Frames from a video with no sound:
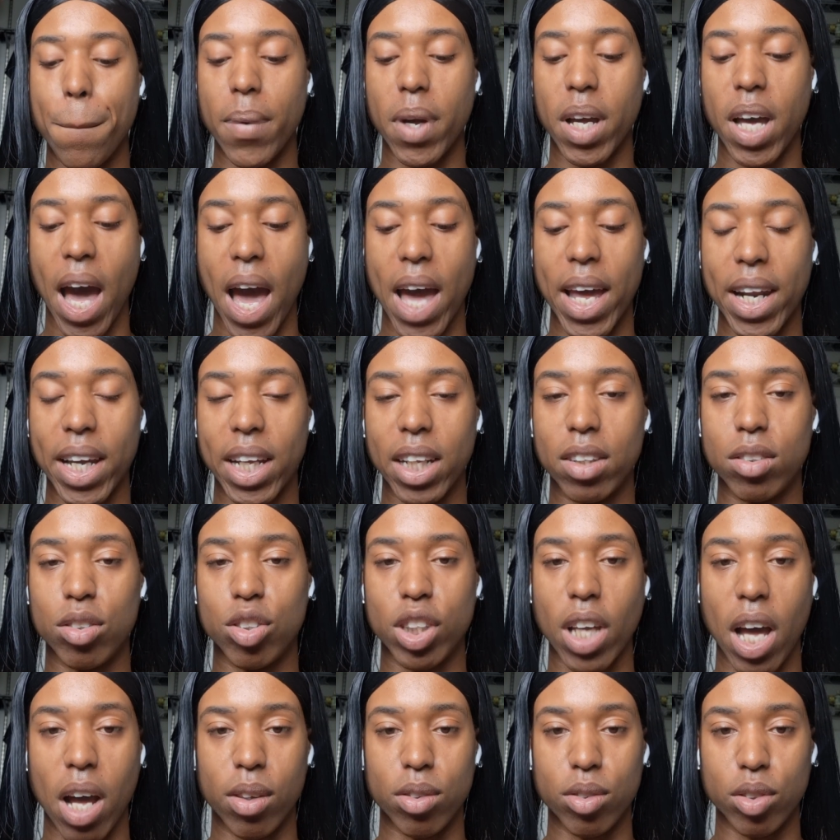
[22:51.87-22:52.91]
guidance,
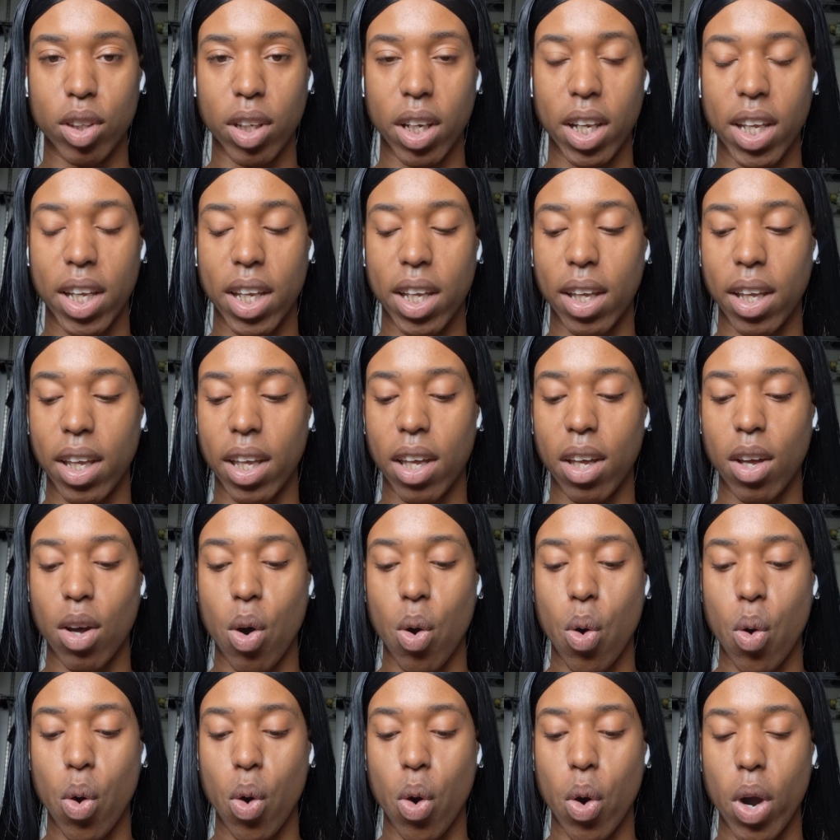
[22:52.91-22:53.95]
counseling,
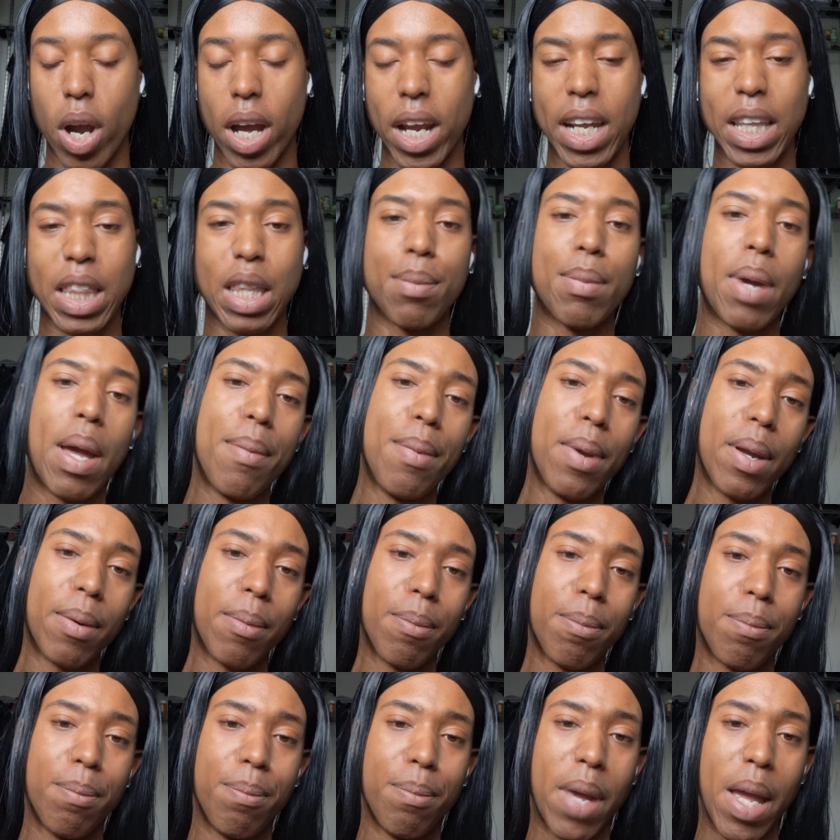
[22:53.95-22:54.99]
or anything that
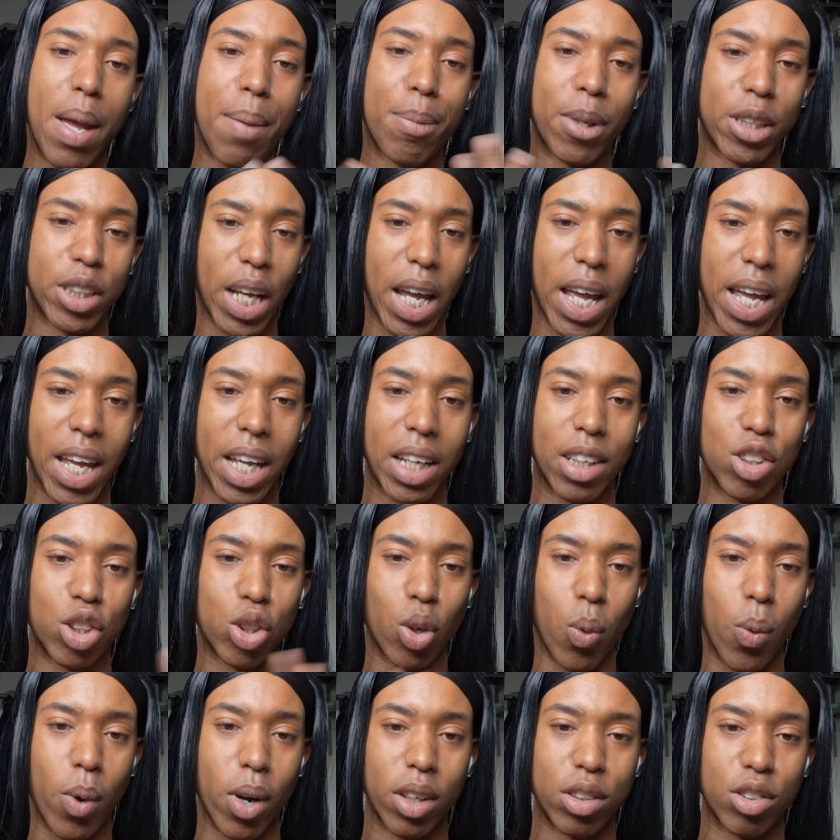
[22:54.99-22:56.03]
may pertain
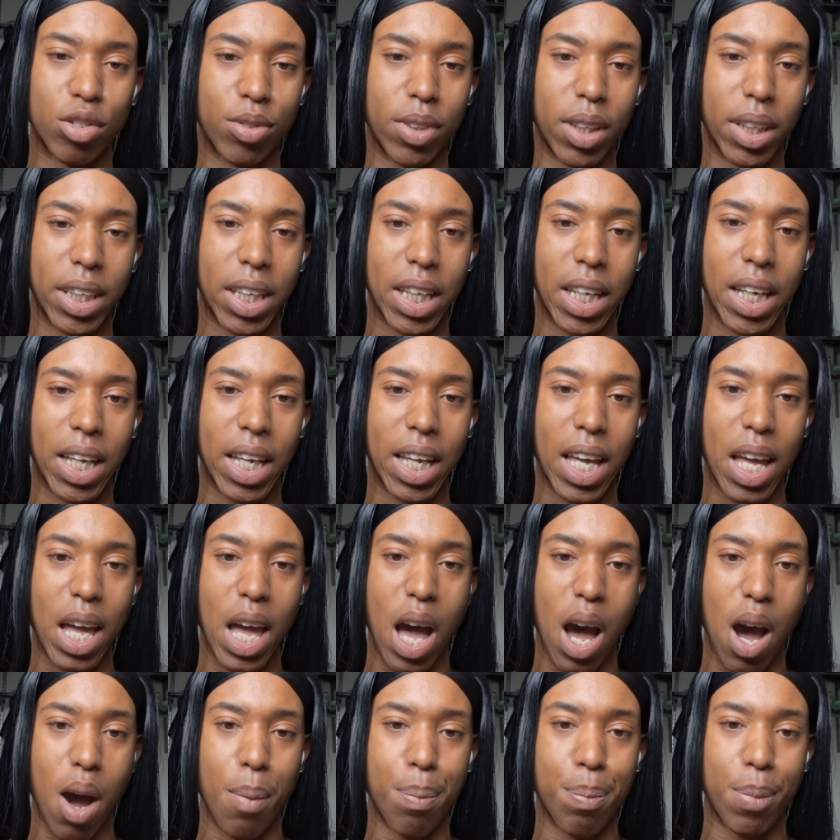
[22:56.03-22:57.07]
towards freaking
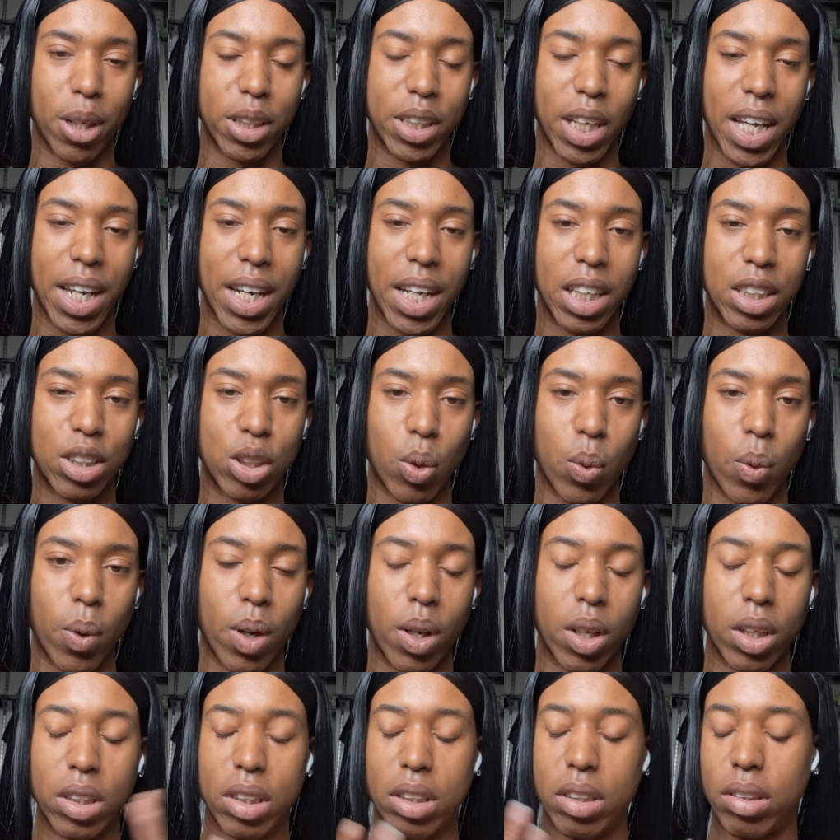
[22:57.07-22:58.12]
help pertaining
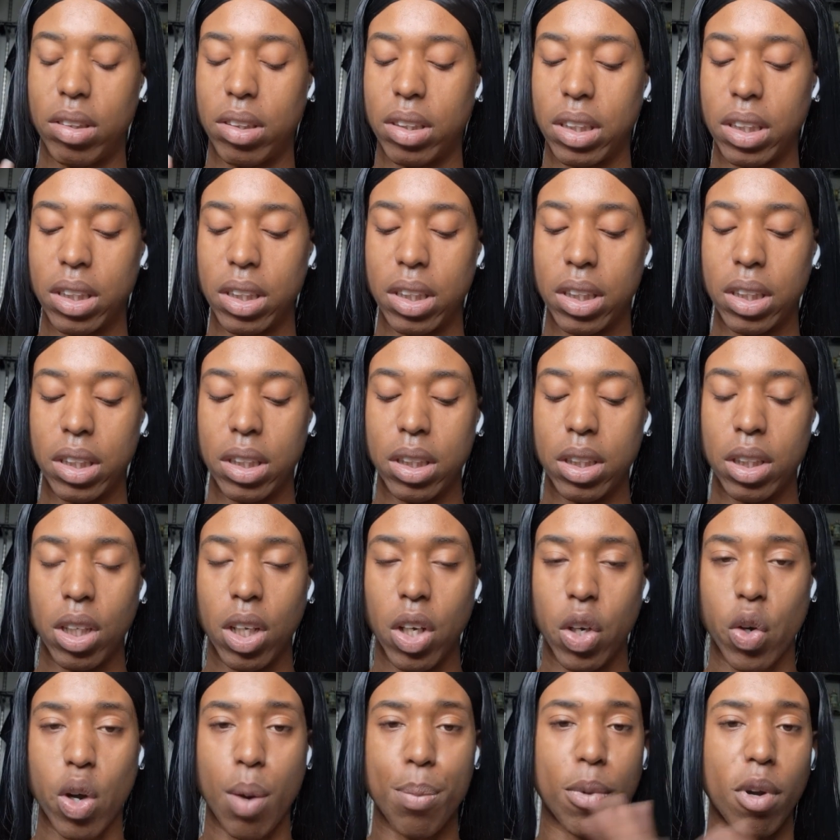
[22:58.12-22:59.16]
towards
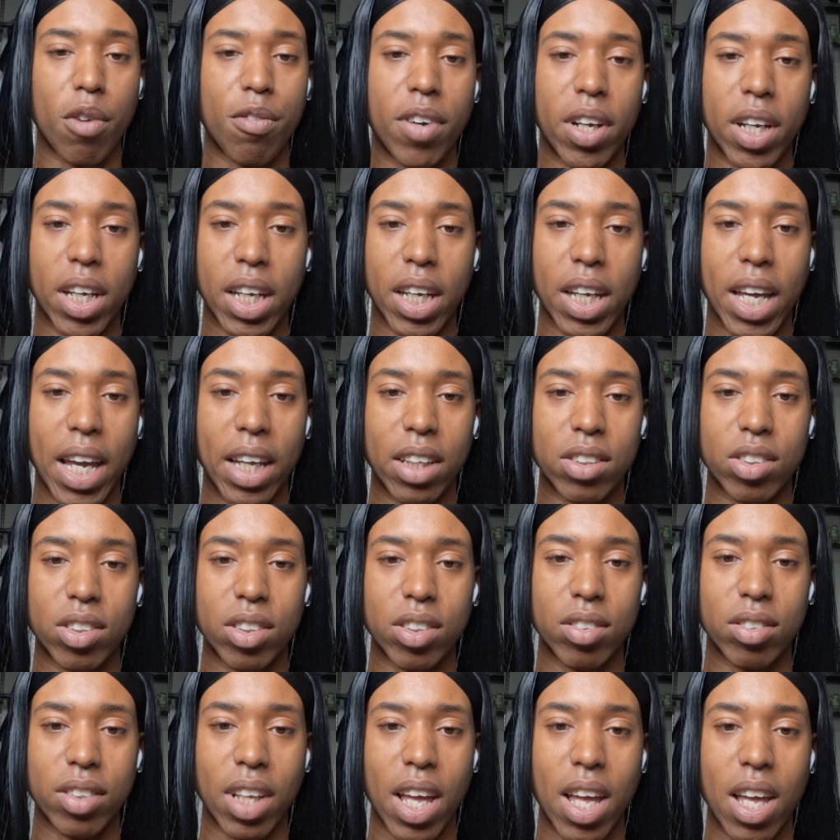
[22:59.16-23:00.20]
criminal breaking
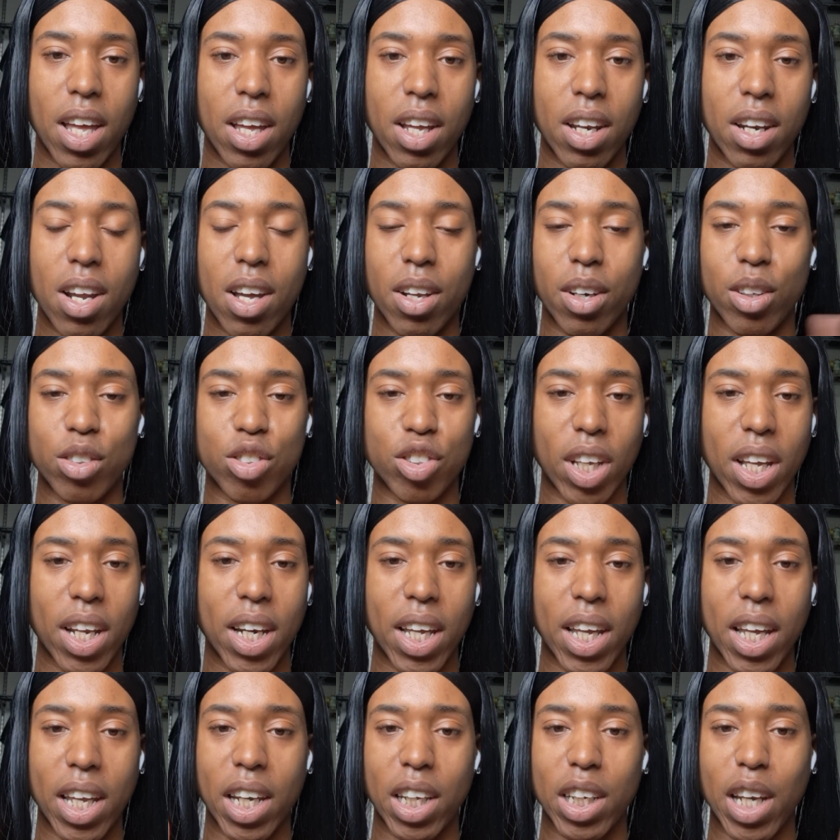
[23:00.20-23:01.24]
cases and
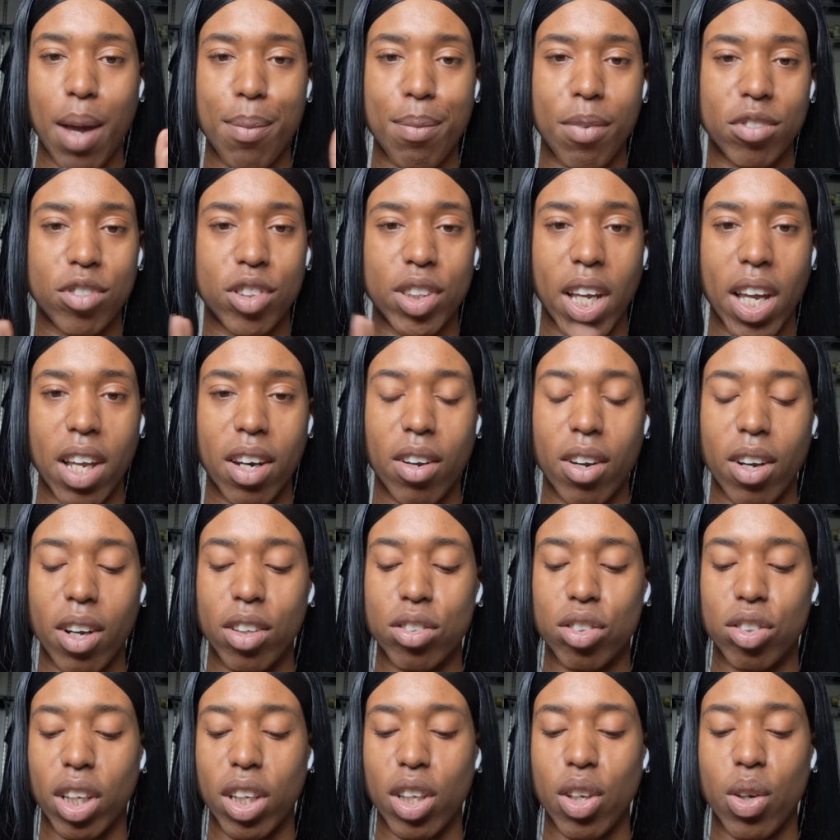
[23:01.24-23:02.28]
understanding any type of
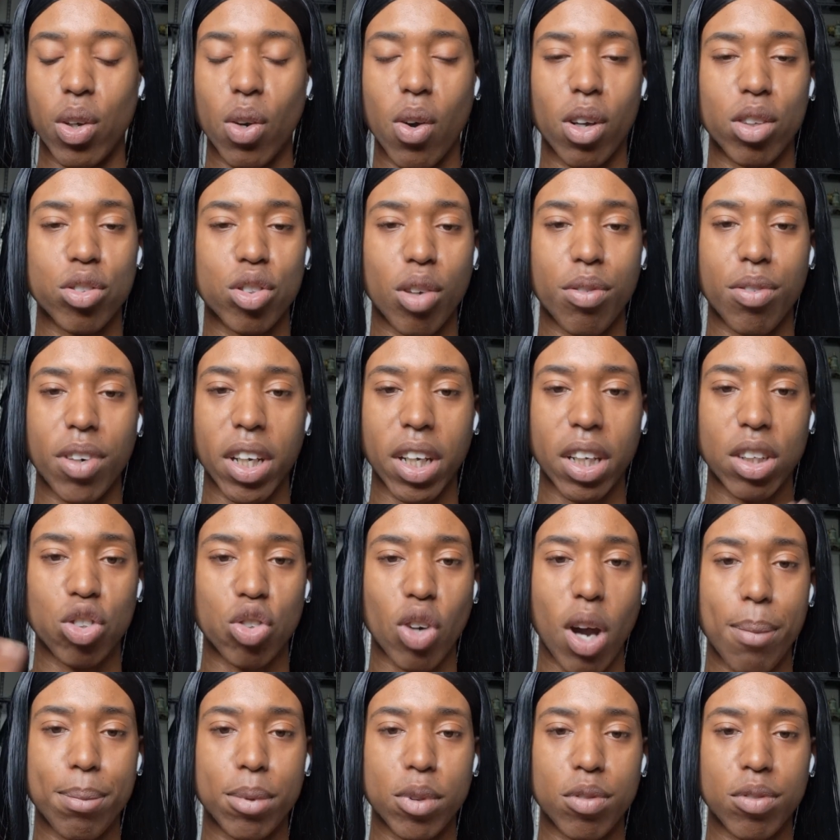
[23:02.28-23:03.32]
standards. And you can also freaking
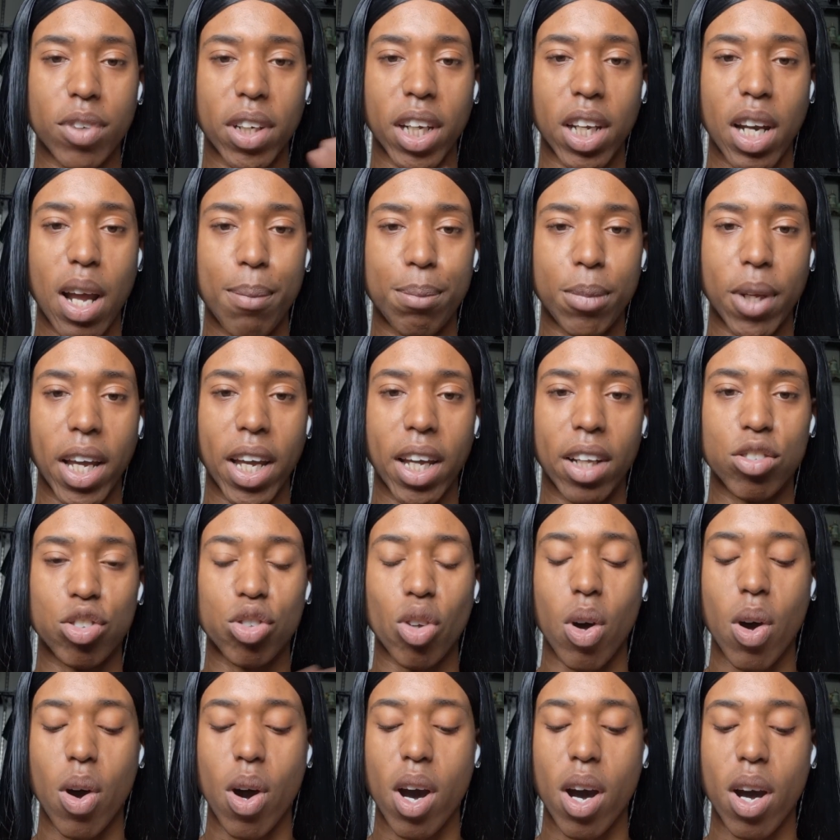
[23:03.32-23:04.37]
drop some freaking updates
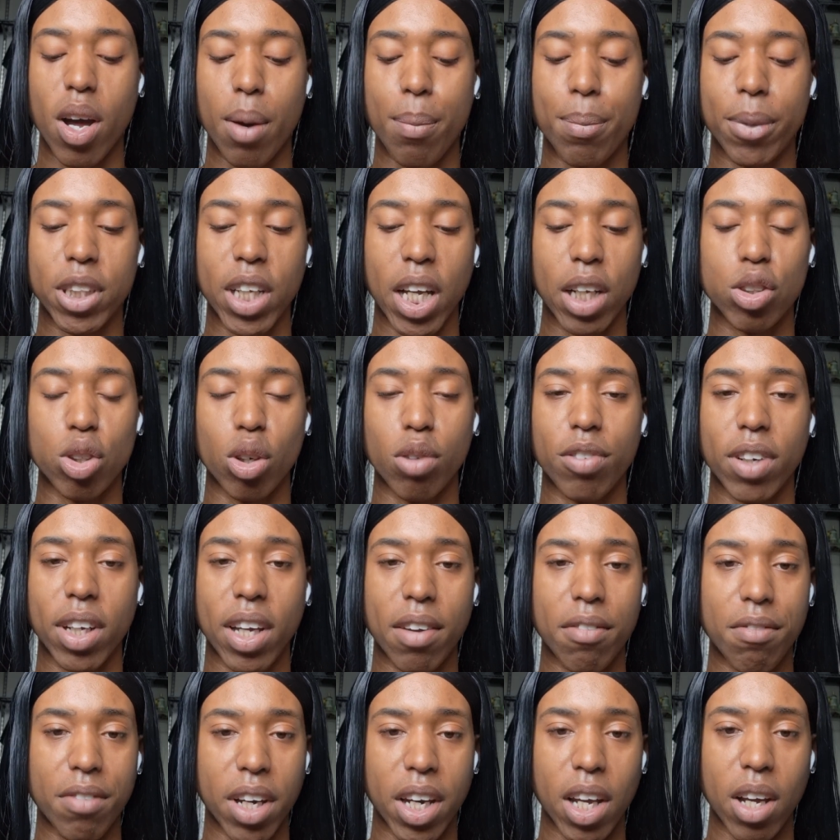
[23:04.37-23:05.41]
on potential
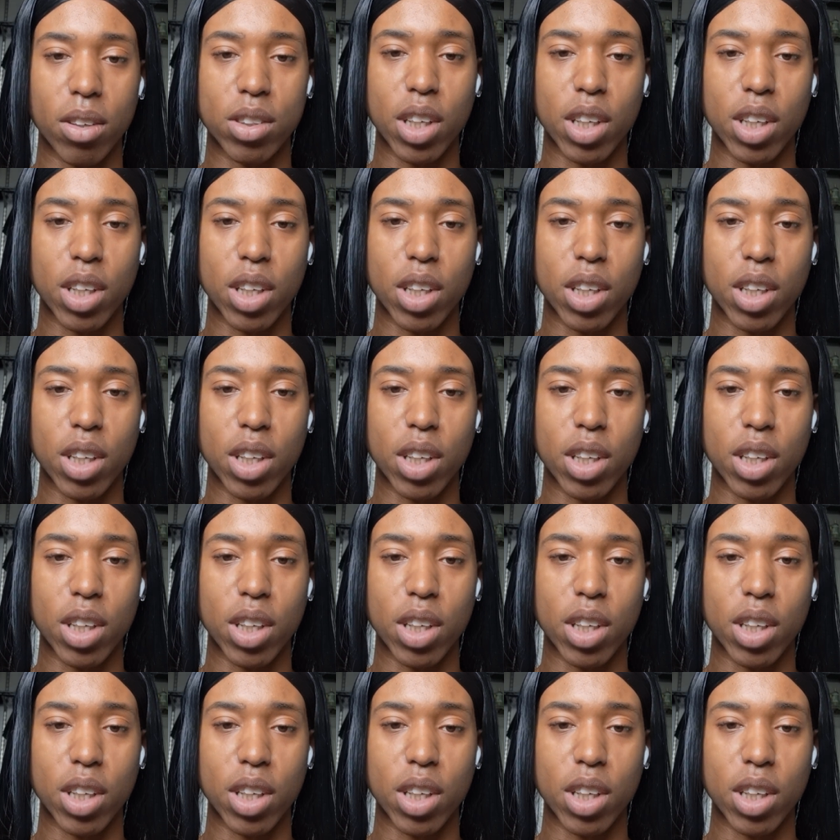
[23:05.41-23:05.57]
freaking video